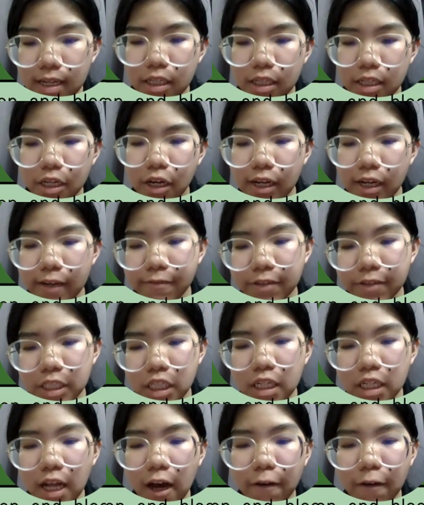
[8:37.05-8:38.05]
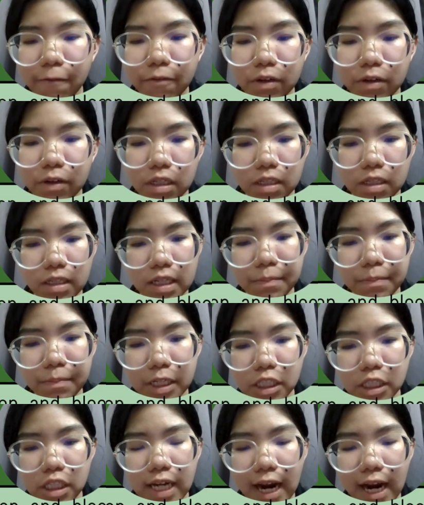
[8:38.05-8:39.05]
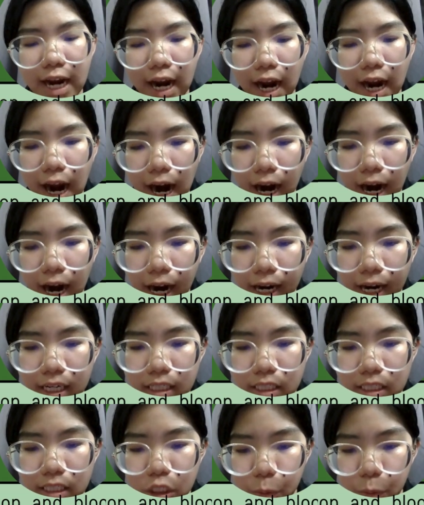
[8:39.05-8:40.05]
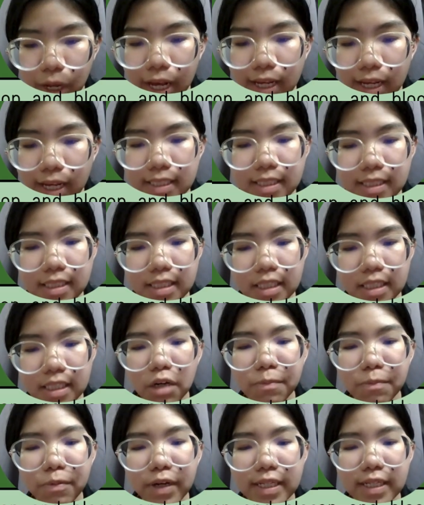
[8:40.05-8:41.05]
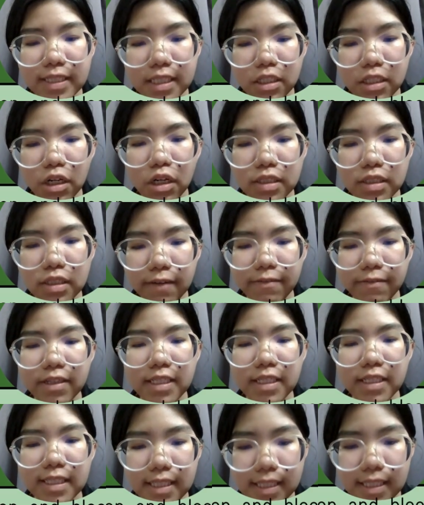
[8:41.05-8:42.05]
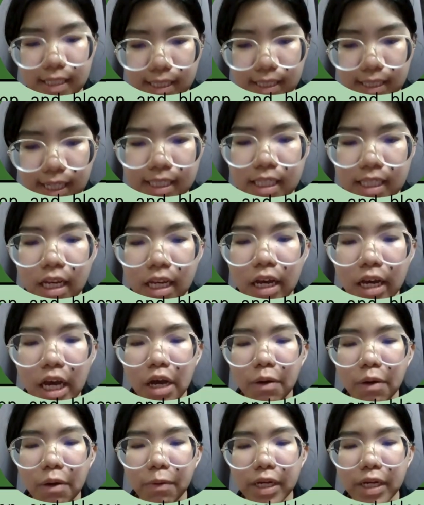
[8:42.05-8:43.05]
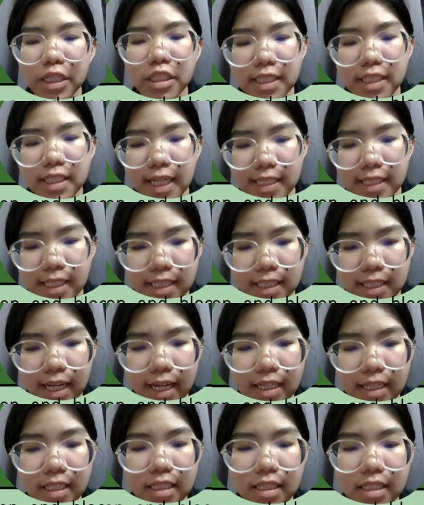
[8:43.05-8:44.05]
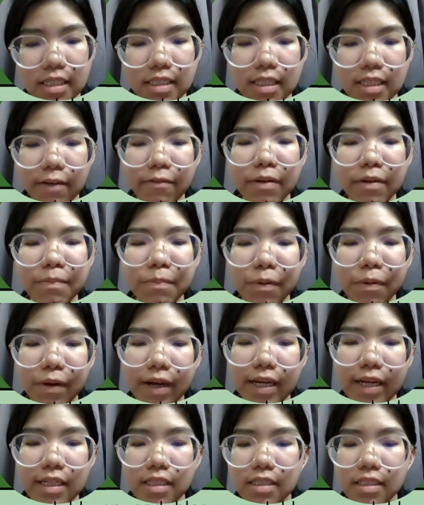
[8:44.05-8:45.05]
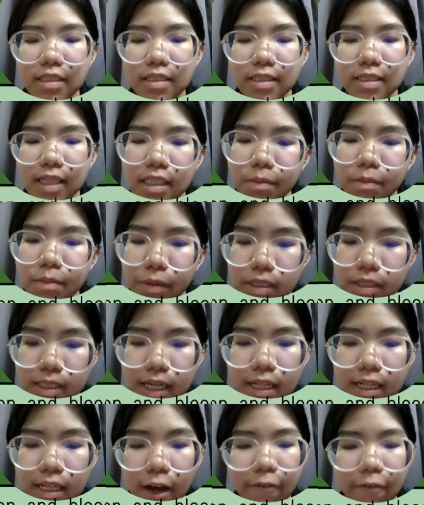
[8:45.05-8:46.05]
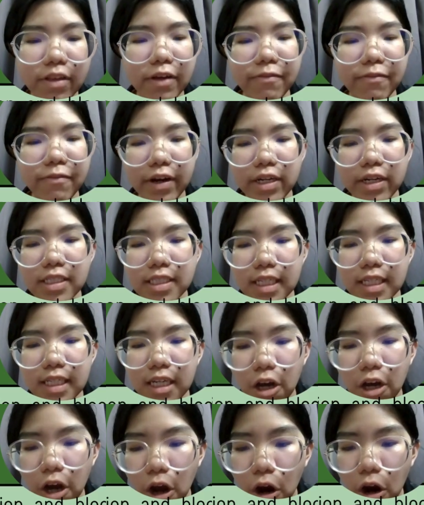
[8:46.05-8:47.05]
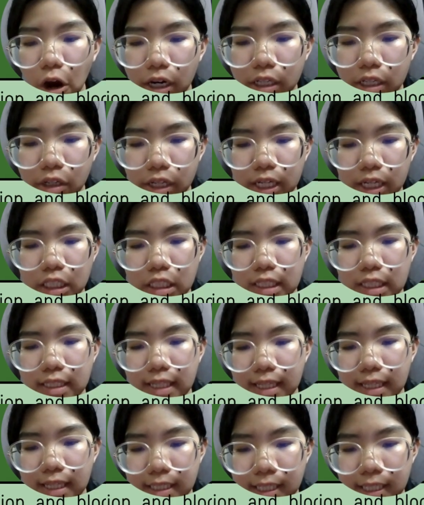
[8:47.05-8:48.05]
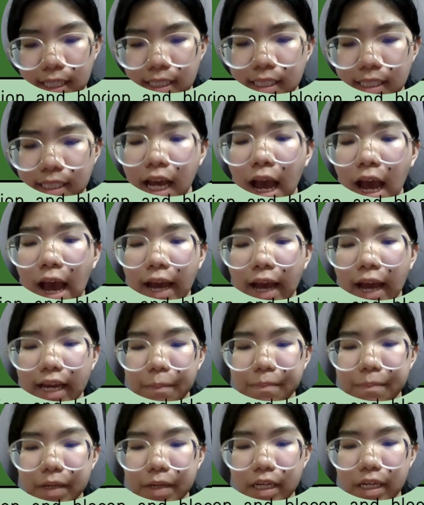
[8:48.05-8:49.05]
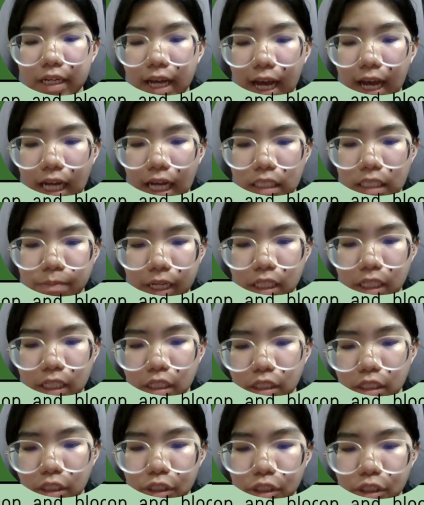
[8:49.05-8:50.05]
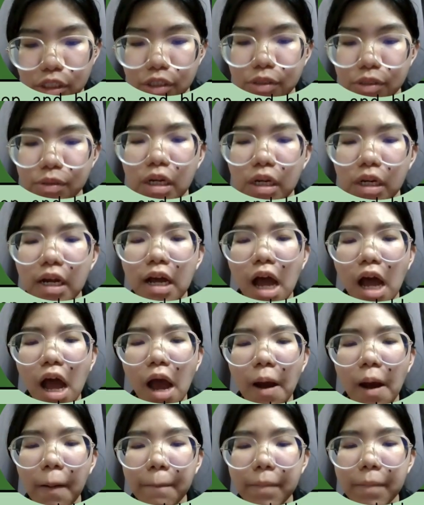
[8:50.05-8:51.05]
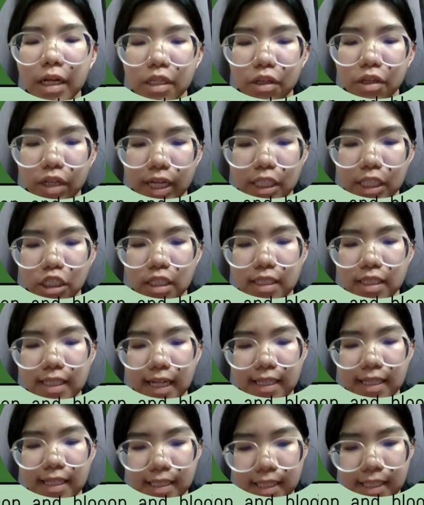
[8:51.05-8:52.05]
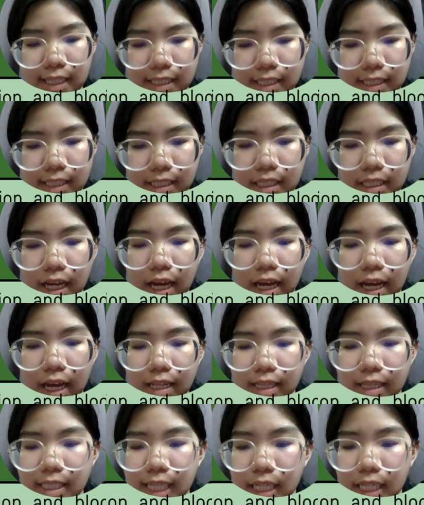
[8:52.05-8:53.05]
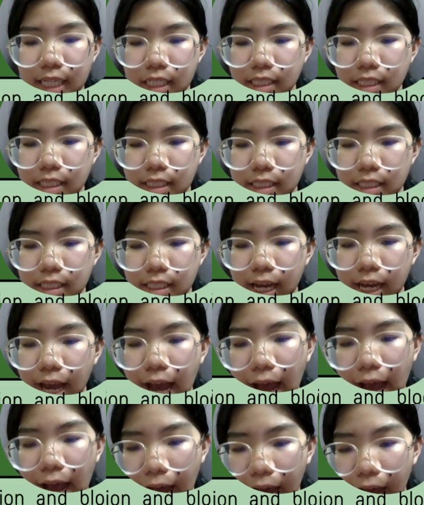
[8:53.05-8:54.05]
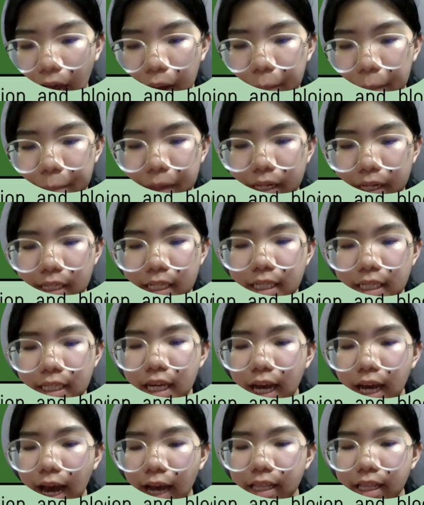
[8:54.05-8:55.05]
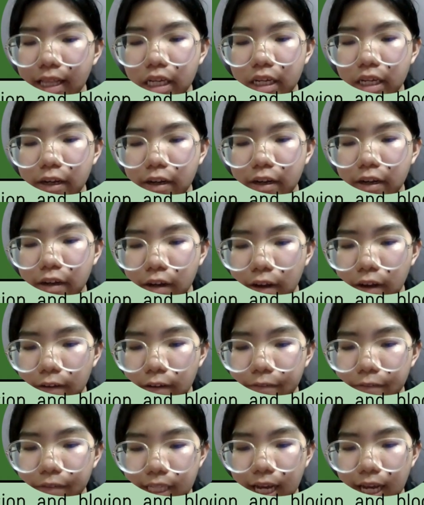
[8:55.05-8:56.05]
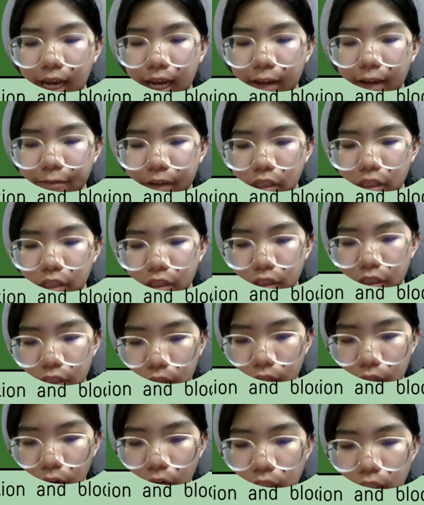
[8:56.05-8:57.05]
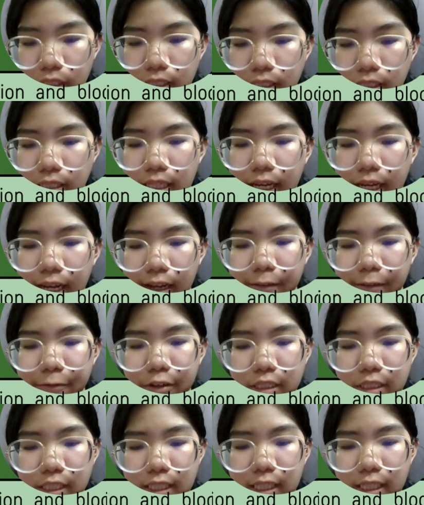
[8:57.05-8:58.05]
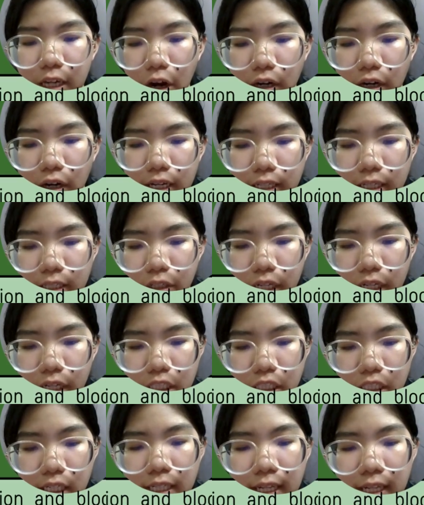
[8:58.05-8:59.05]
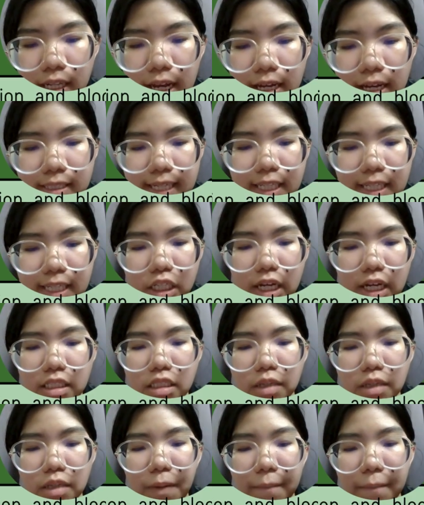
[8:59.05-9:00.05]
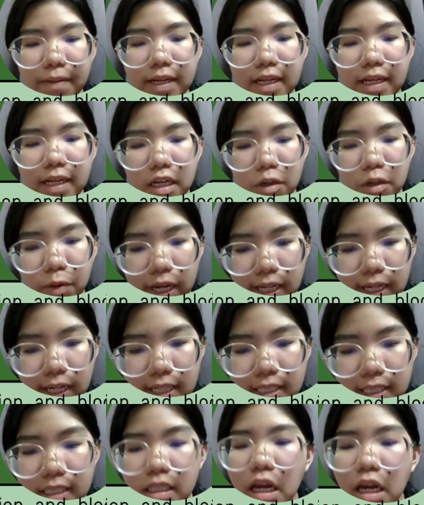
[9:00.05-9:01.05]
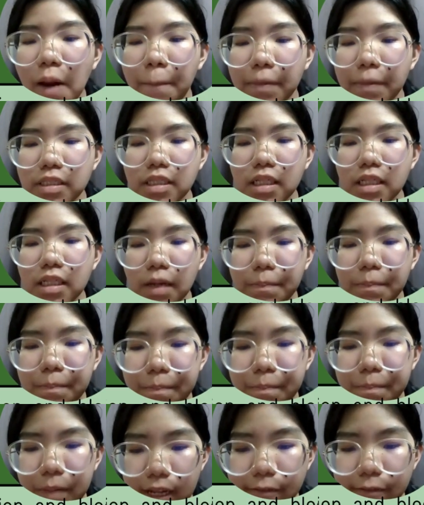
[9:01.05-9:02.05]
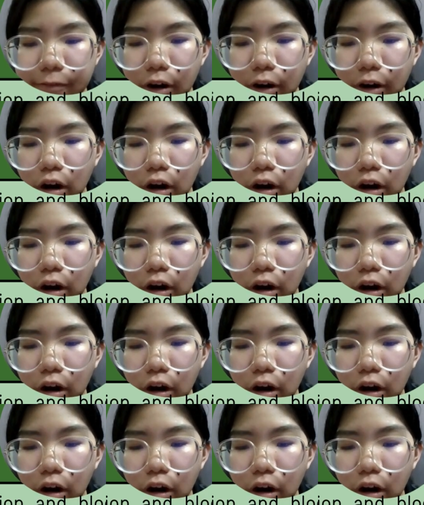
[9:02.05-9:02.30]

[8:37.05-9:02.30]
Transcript: The coefficient of determination R squared is 0.076, which suggests that 7.6% of the variance in organ donation statistics can be explained through blood donation statistics. This suggests there are many other beta factors influencing organ donation, such as public awareness, personal belief,